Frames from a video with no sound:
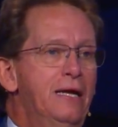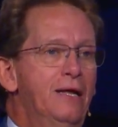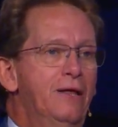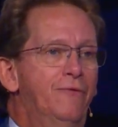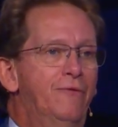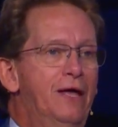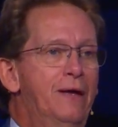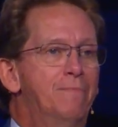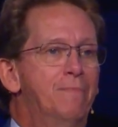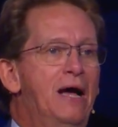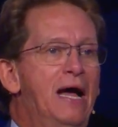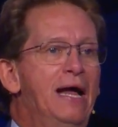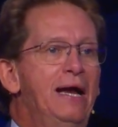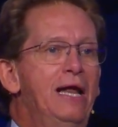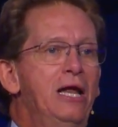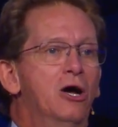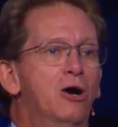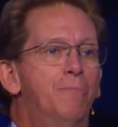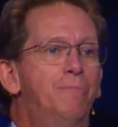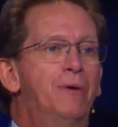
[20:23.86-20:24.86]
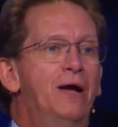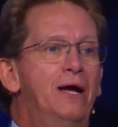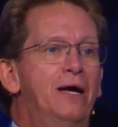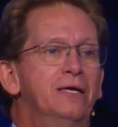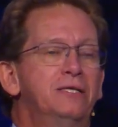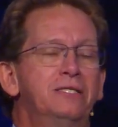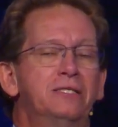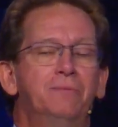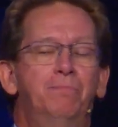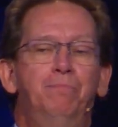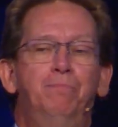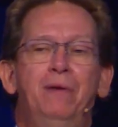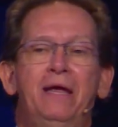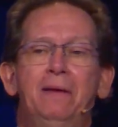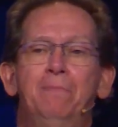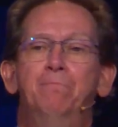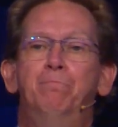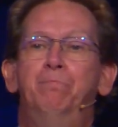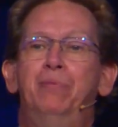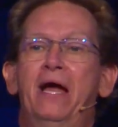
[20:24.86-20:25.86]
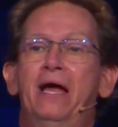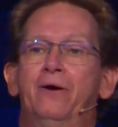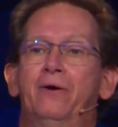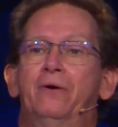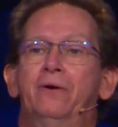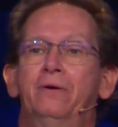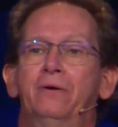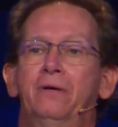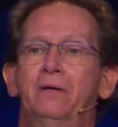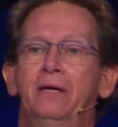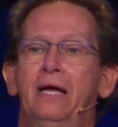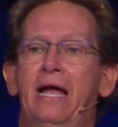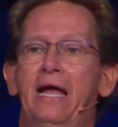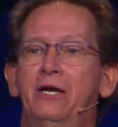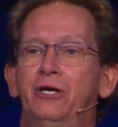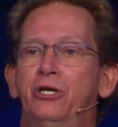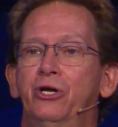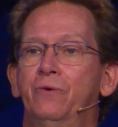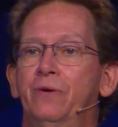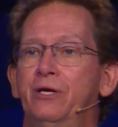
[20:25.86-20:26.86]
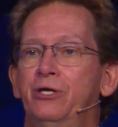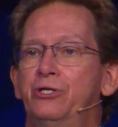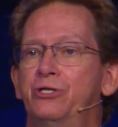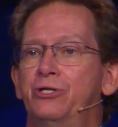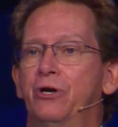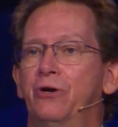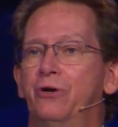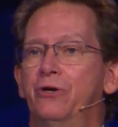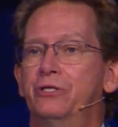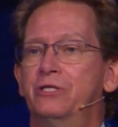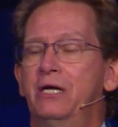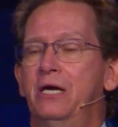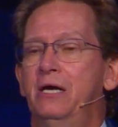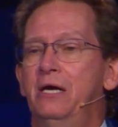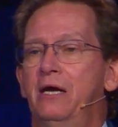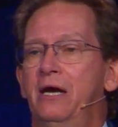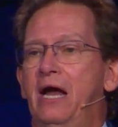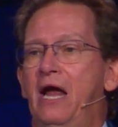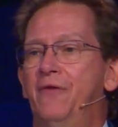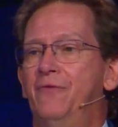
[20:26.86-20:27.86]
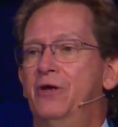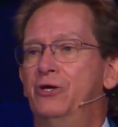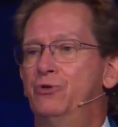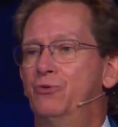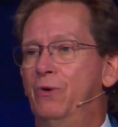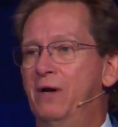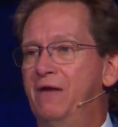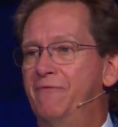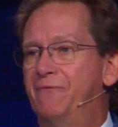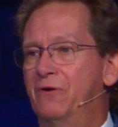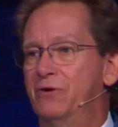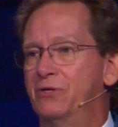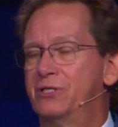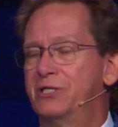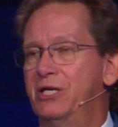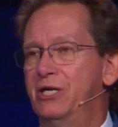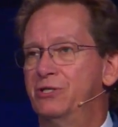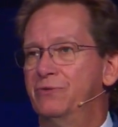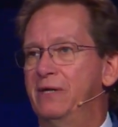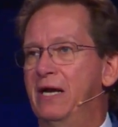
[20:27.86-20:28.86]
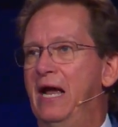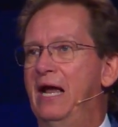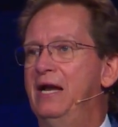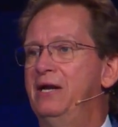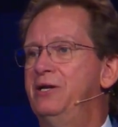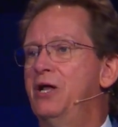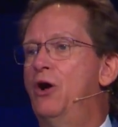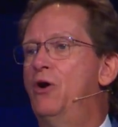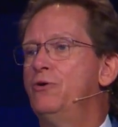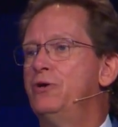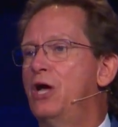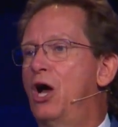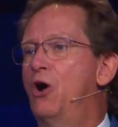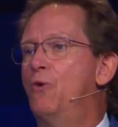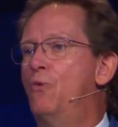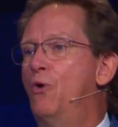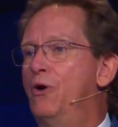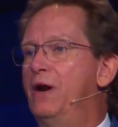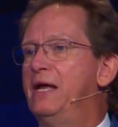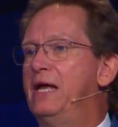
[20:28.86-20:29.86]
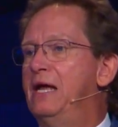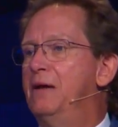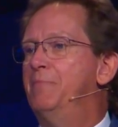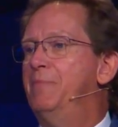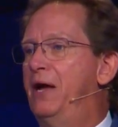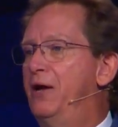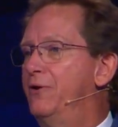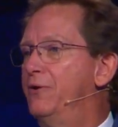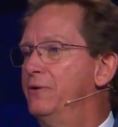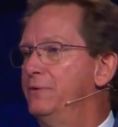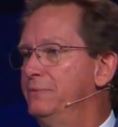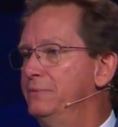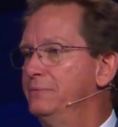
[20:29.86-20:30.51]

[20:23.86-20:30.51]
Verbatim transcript: that might help us be better at doing church in the 21st century. And don't y'all want to get better?